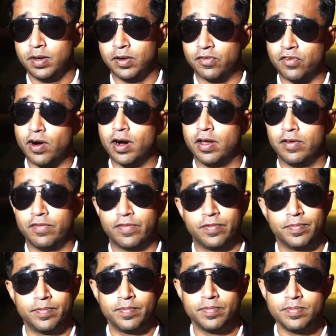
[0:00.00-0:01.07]
in front of
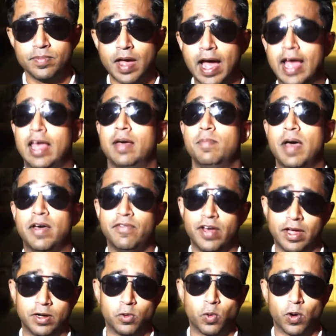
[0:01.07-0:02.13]
IMF
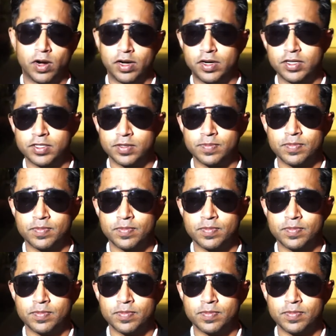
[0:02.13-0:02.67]
headquarters.